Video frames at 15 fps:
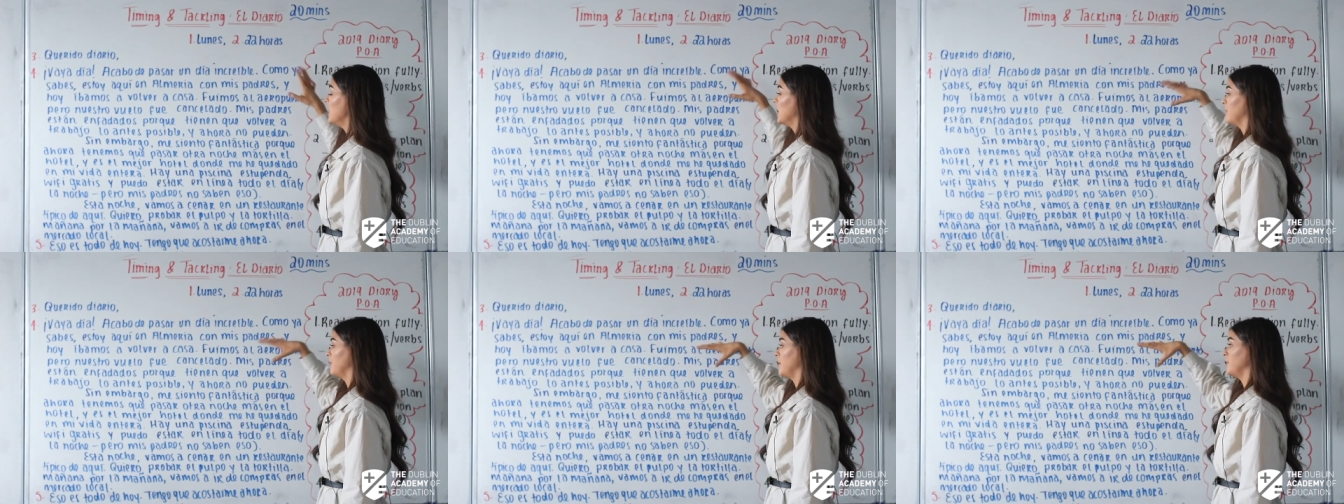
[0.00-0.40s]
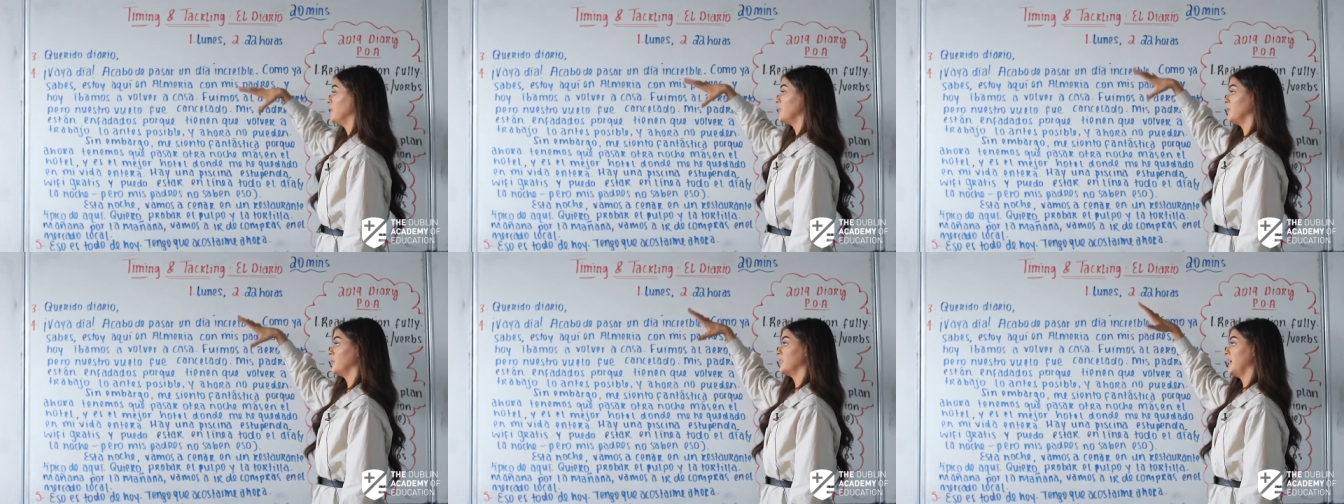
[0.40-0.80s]
I'd maybe
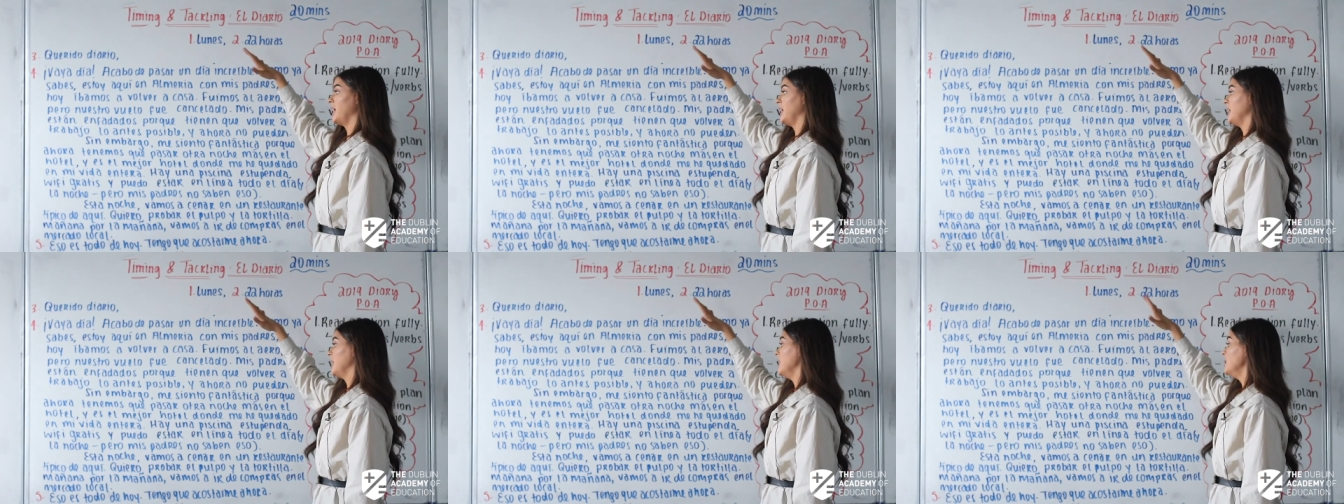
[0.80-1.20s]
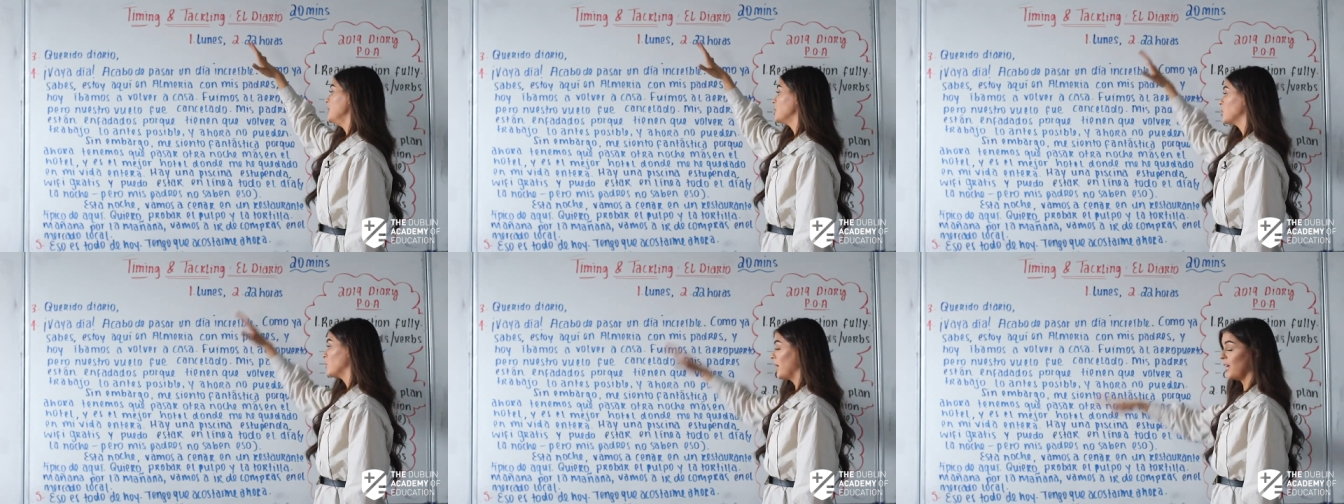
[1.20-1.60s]
do say
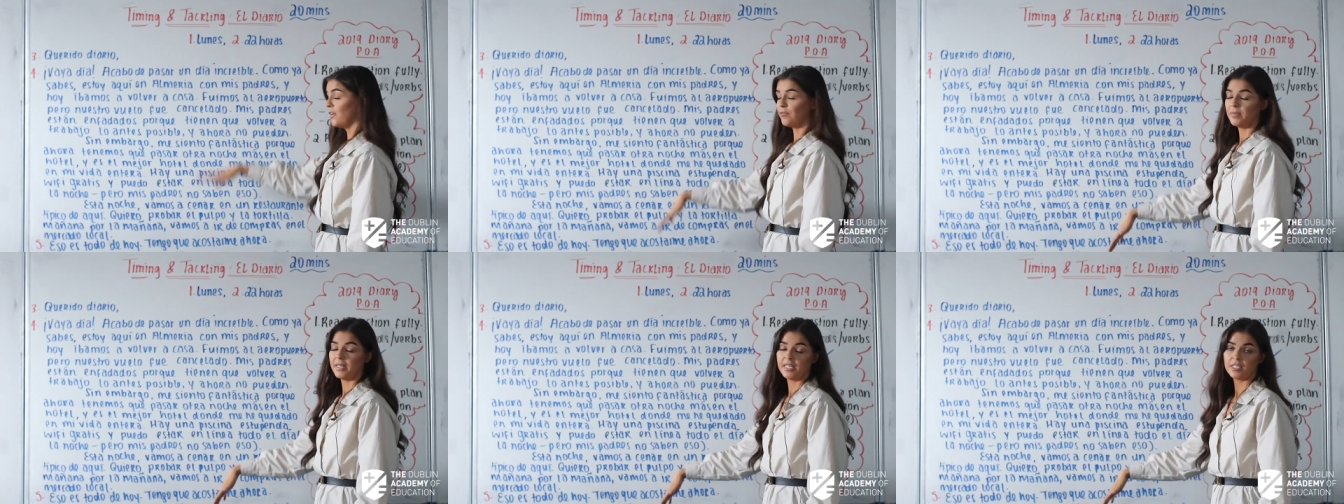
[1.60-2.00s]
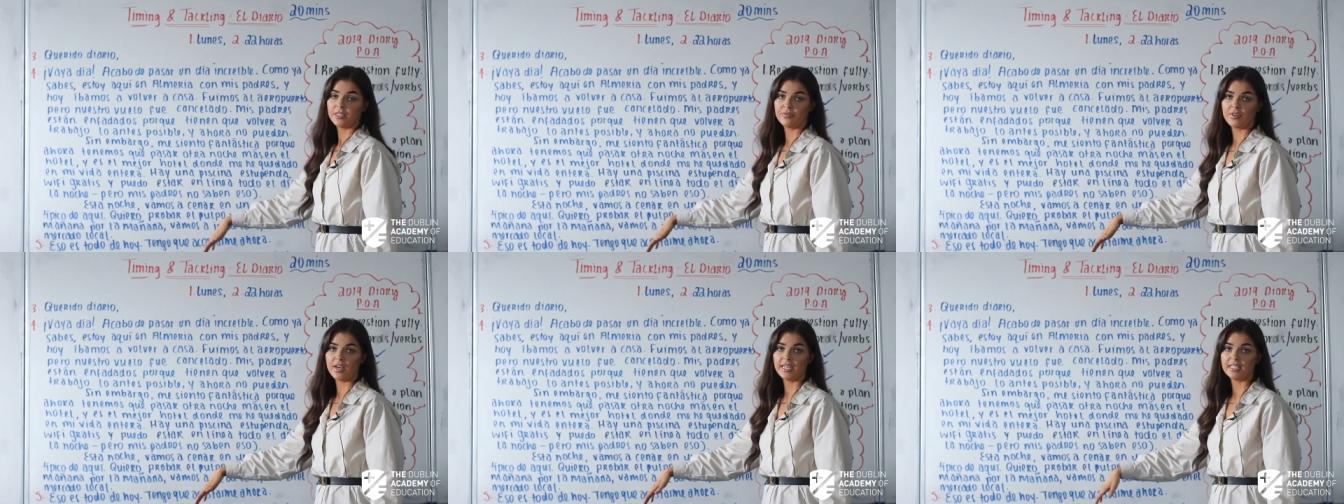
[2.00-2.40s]
12 minutes
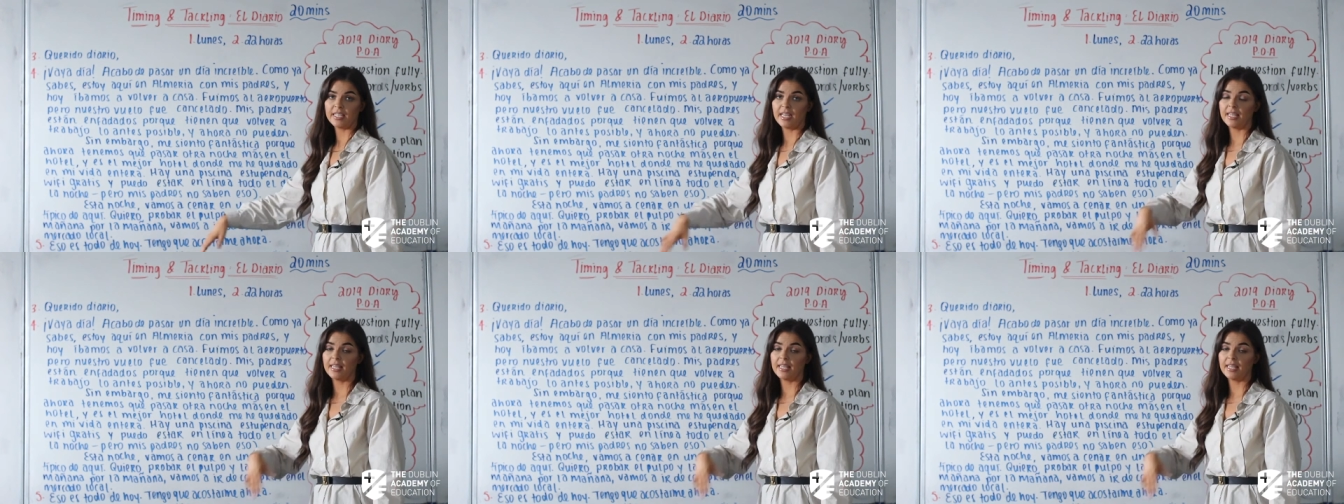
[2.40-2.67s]
of writing,